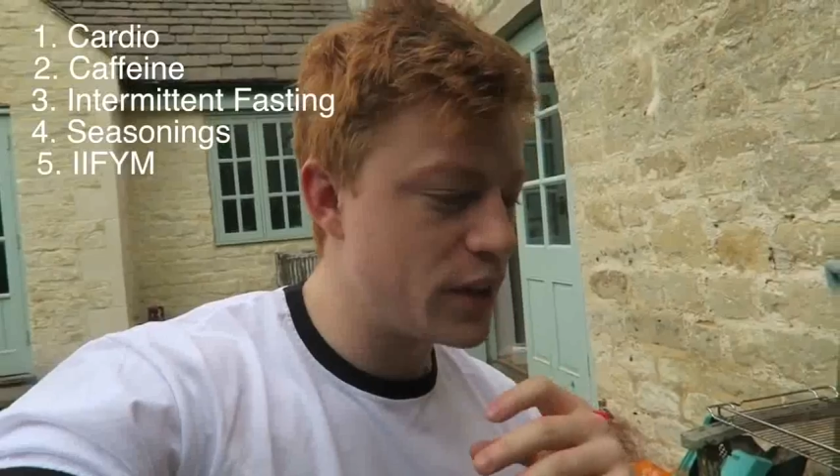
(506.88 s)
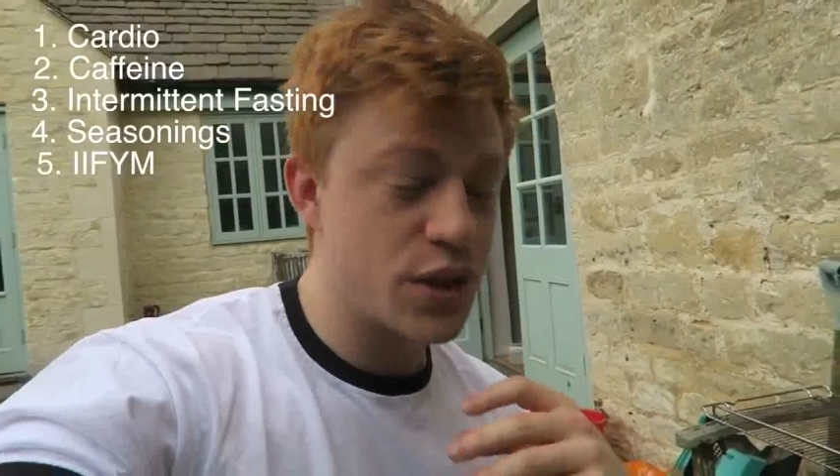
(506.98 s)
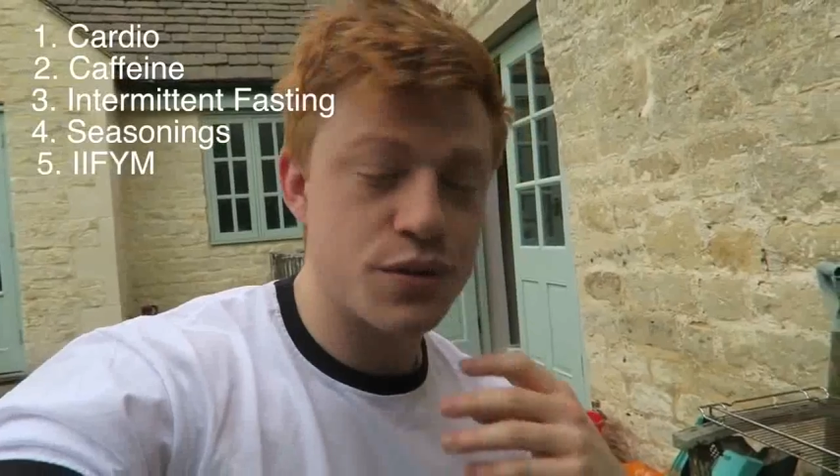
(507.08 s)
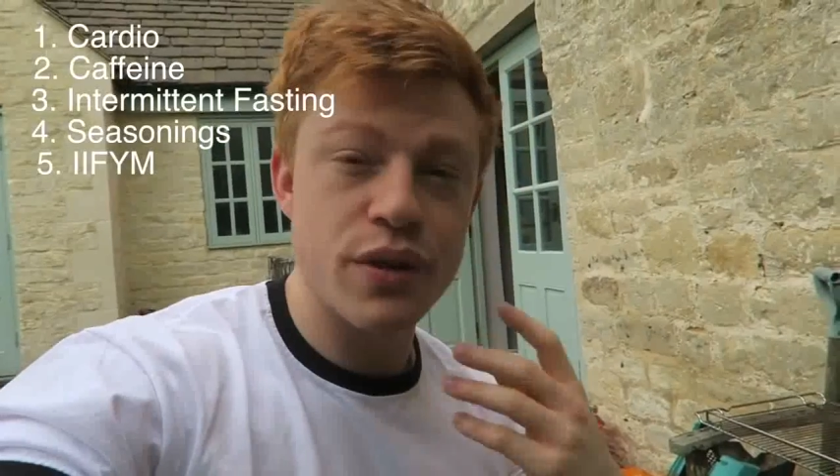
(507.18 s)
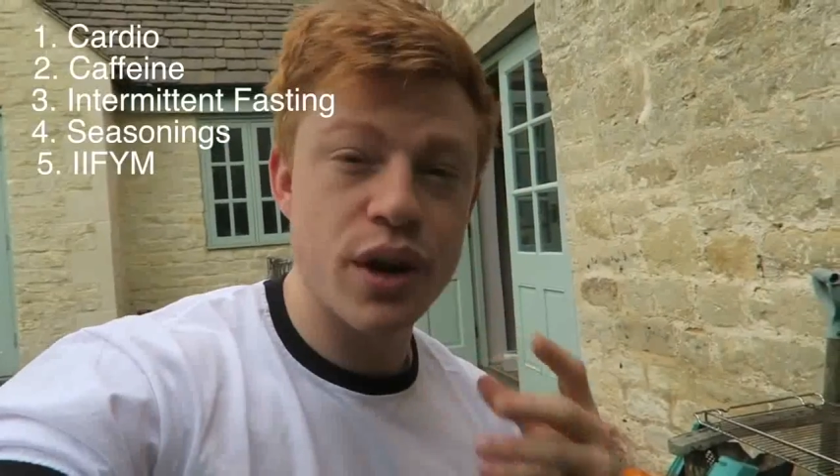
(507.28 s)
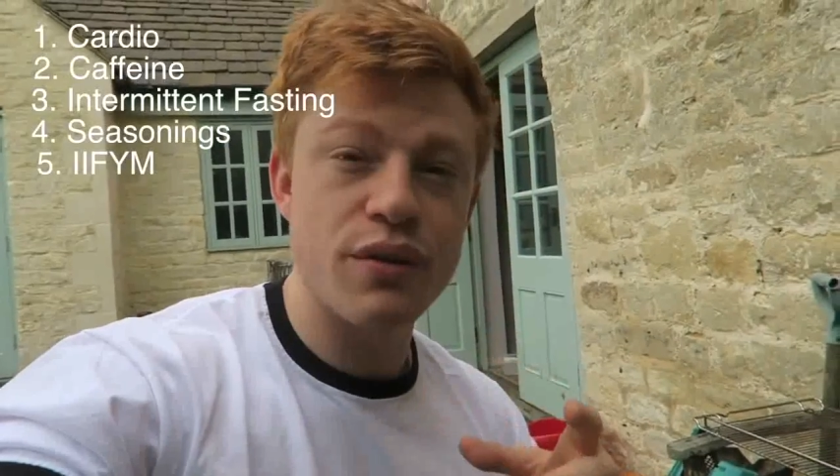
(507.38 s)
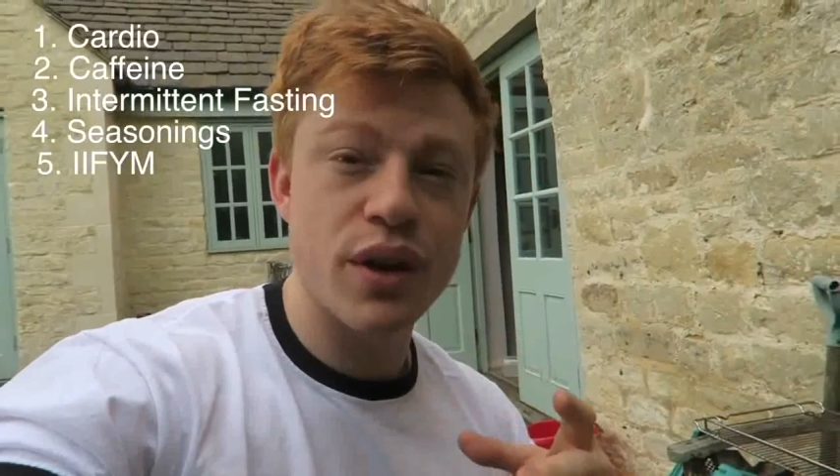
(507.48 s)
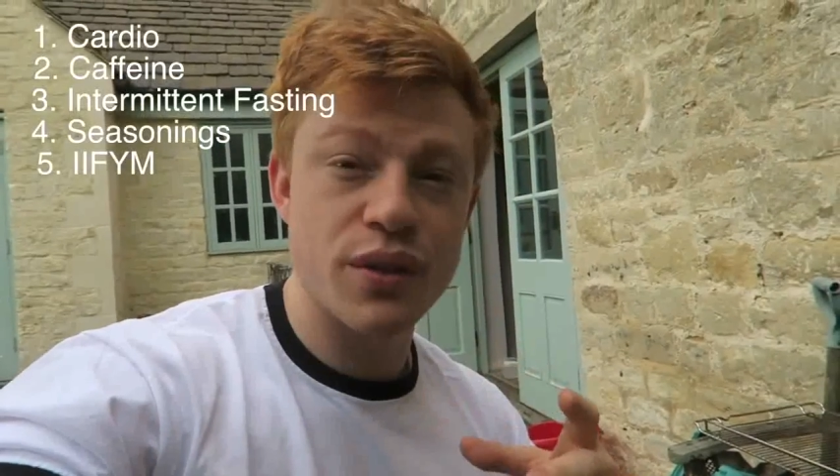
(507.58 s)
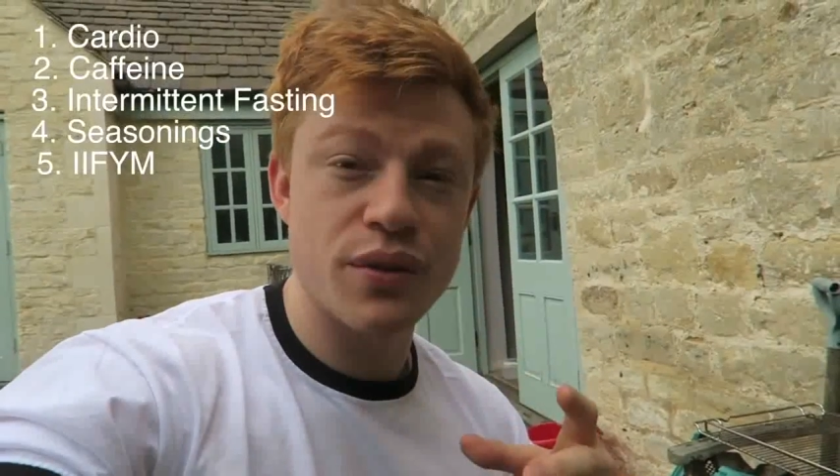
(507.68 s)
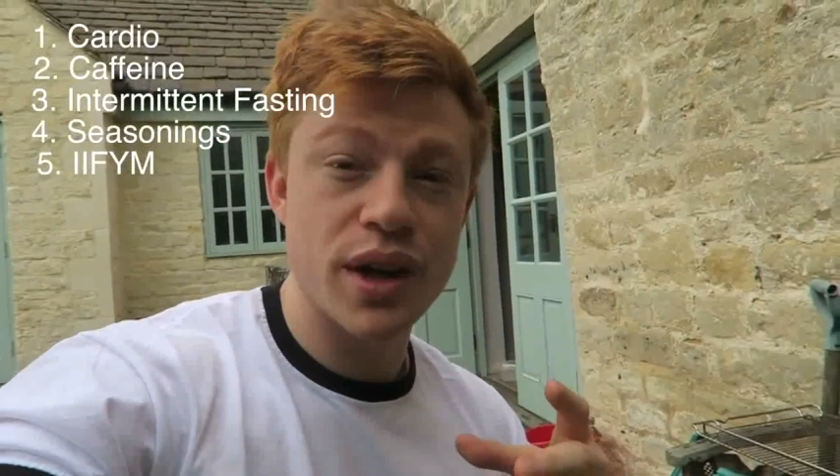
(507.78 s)
It's
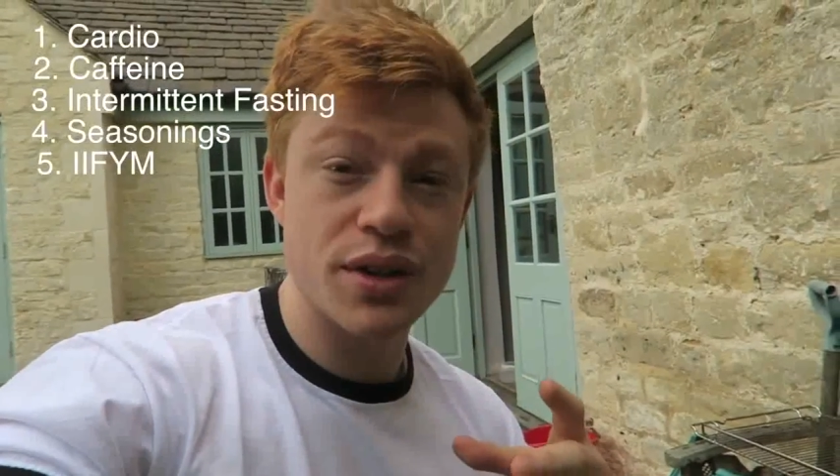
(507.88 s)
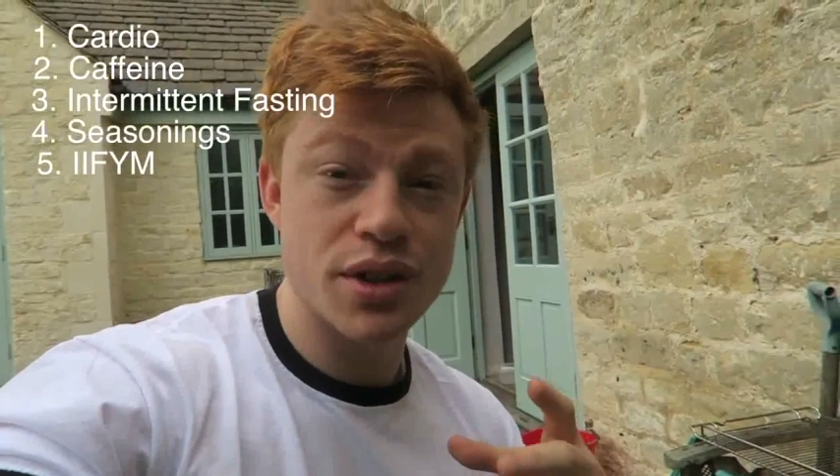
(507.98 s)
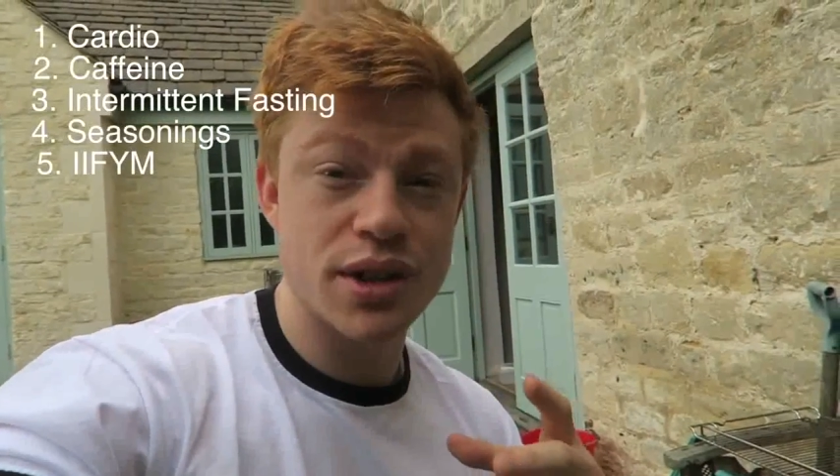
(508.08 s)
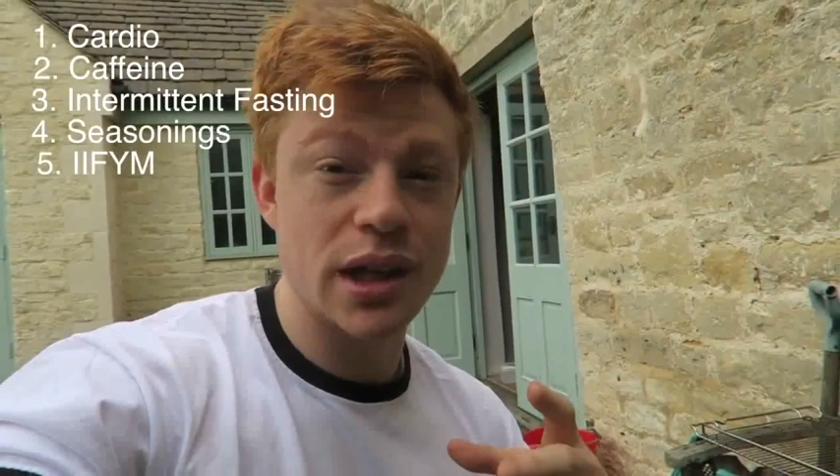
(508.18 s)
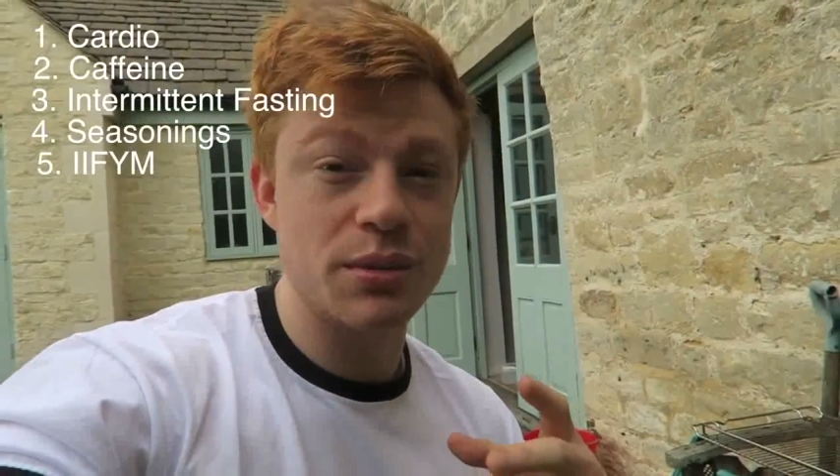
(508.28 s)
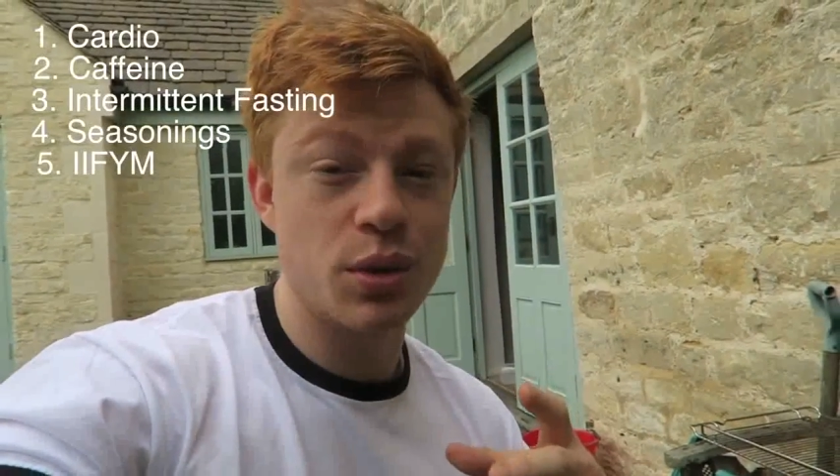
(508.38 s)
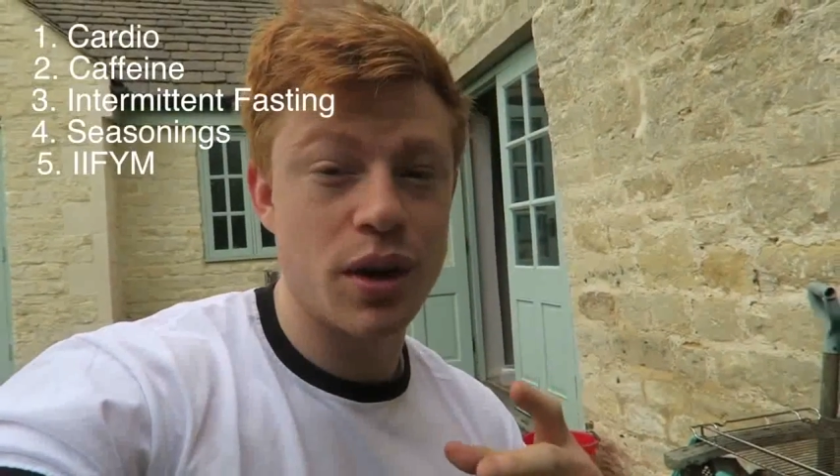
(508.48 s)
very sustainable